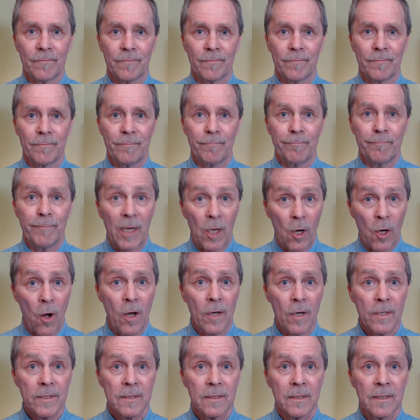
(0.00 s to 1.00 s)

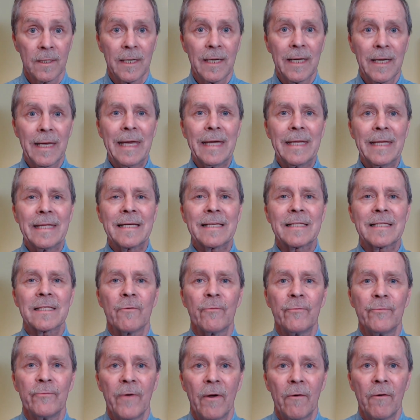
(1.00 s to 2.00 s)
Because it is the
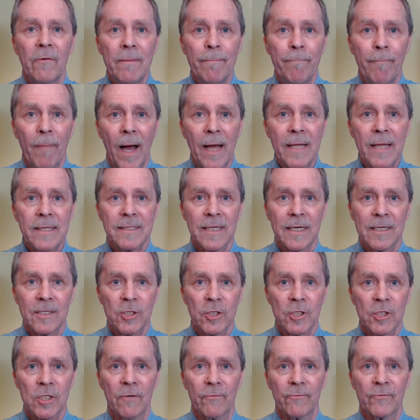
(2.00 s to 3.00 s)
very mindset
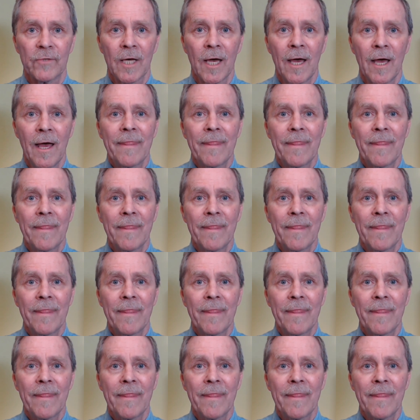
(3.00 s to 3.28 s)
shift